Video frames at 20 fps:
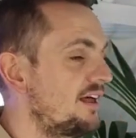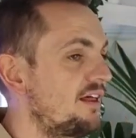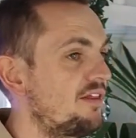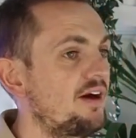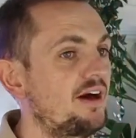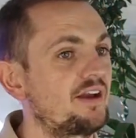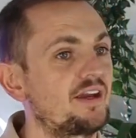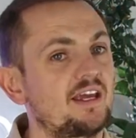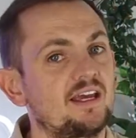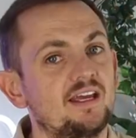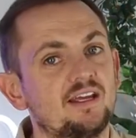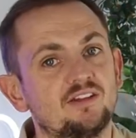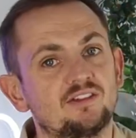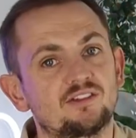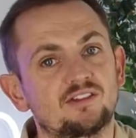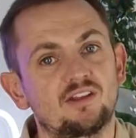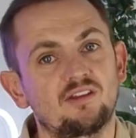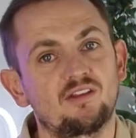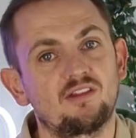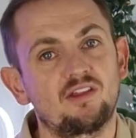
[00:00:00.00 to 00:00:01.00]
than it
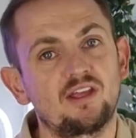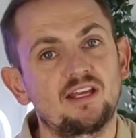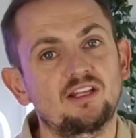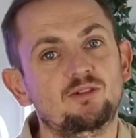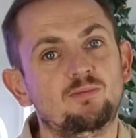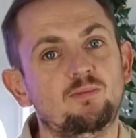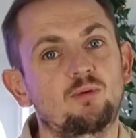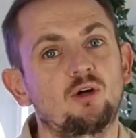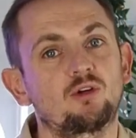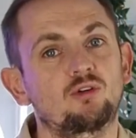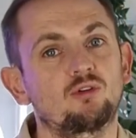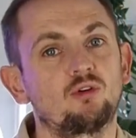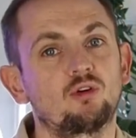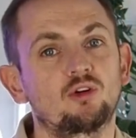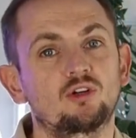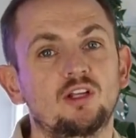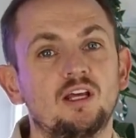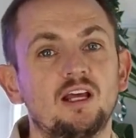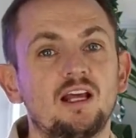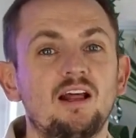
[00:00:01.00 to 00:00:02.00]
is this
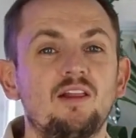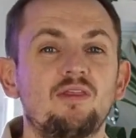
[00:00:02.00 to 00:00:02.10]
product.